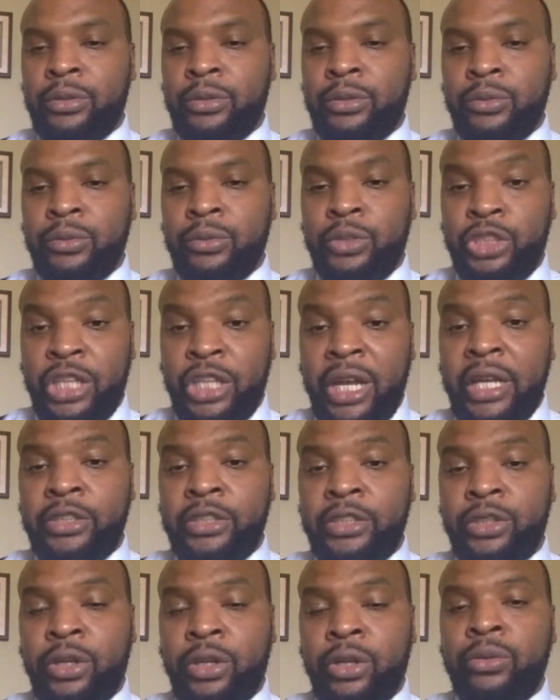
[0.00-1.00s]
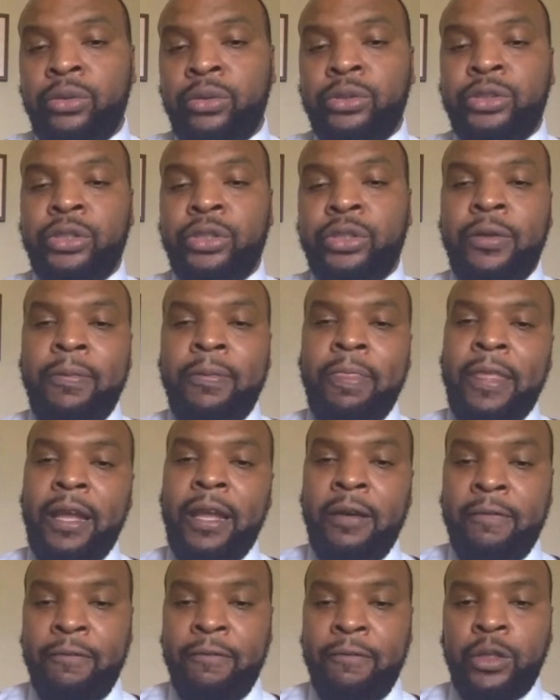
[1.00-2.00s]
change our culture.
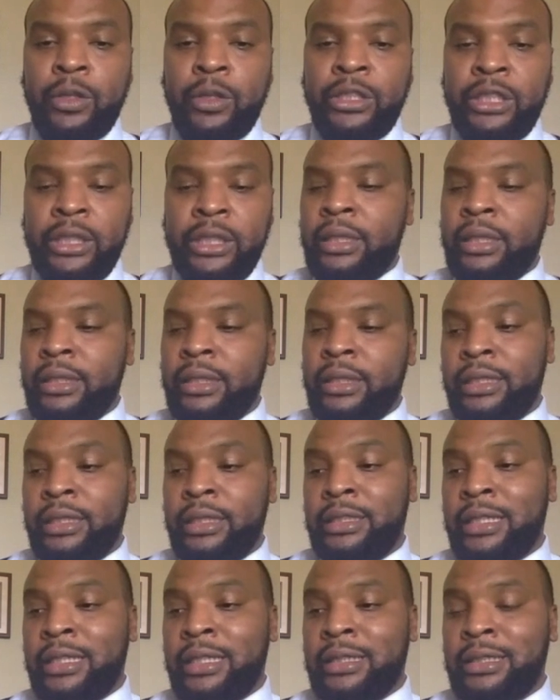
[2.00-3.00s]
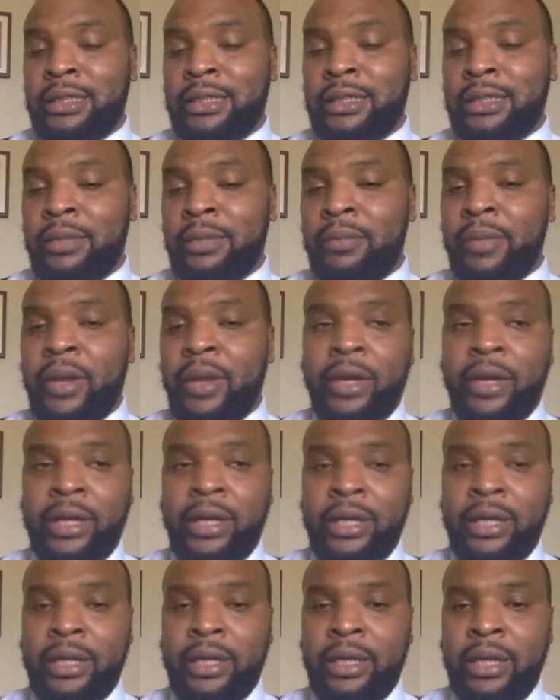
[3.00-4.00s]
Unfortunately, justice in
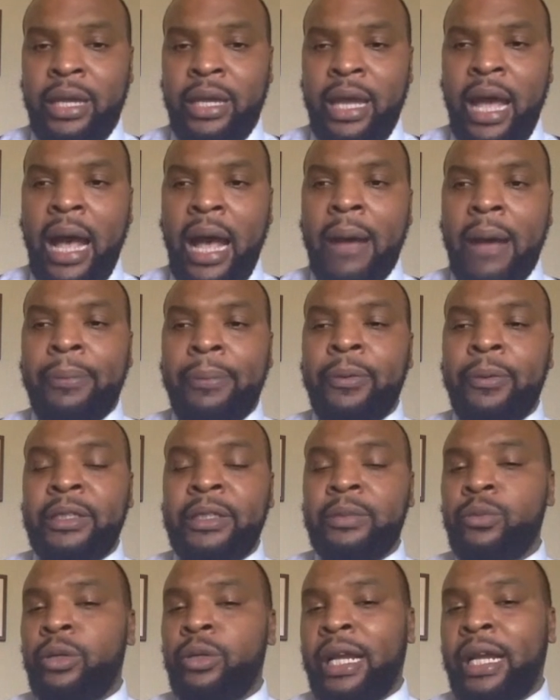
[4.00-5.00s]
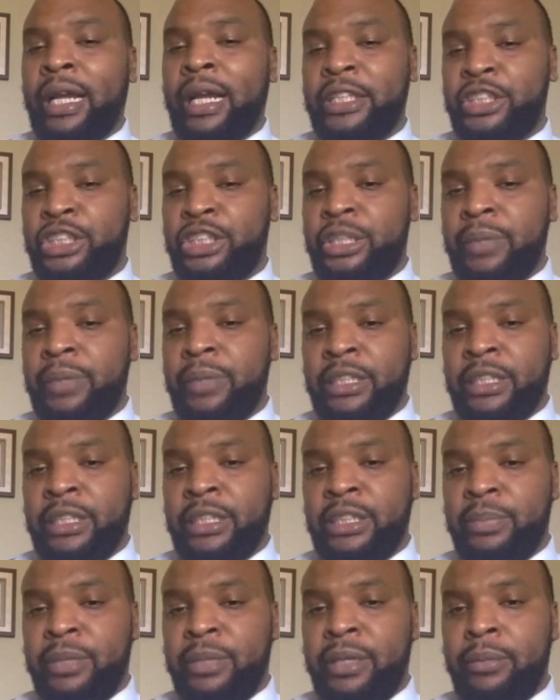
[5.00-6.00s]
America operates more like a ship than a
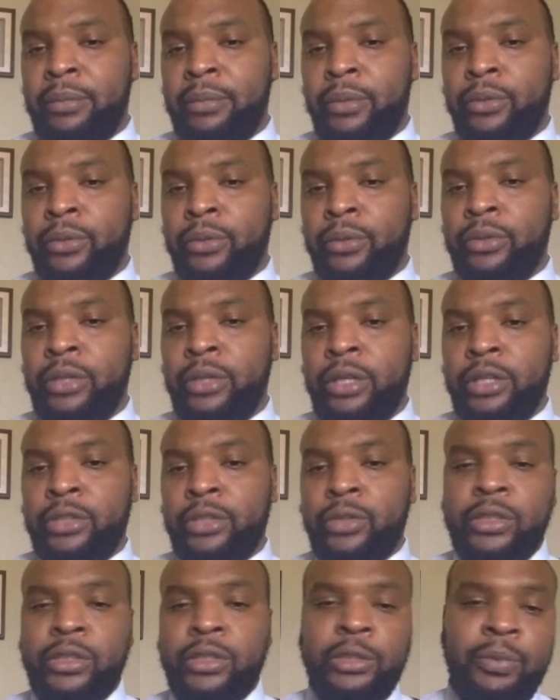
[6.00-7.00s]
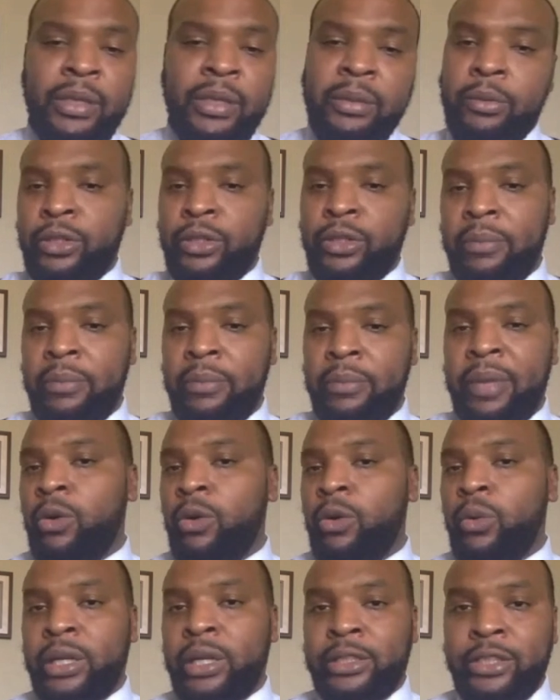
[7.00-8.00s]
speedboat. So a speedboat can make
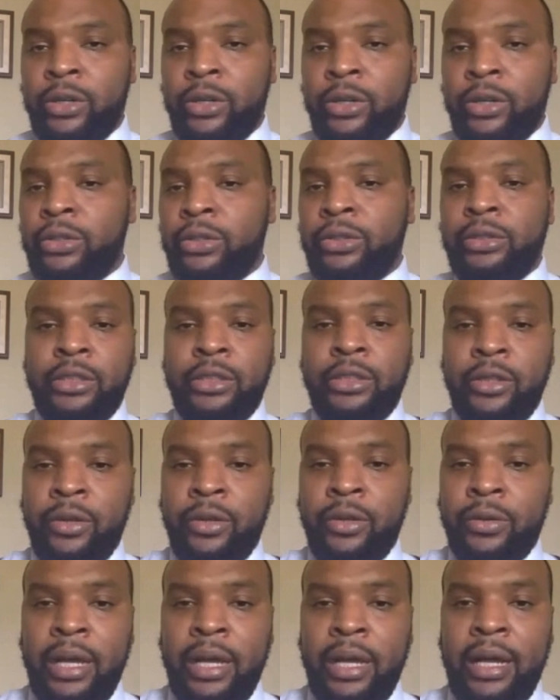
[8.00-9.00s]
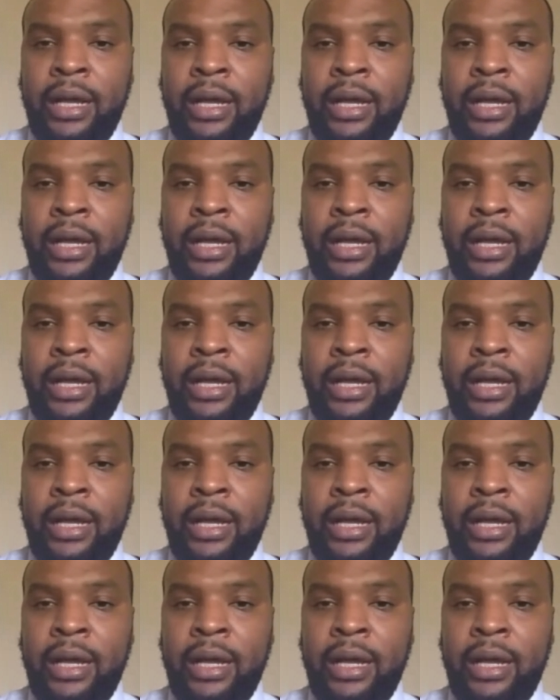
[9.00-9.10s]
quick turns, you know, right.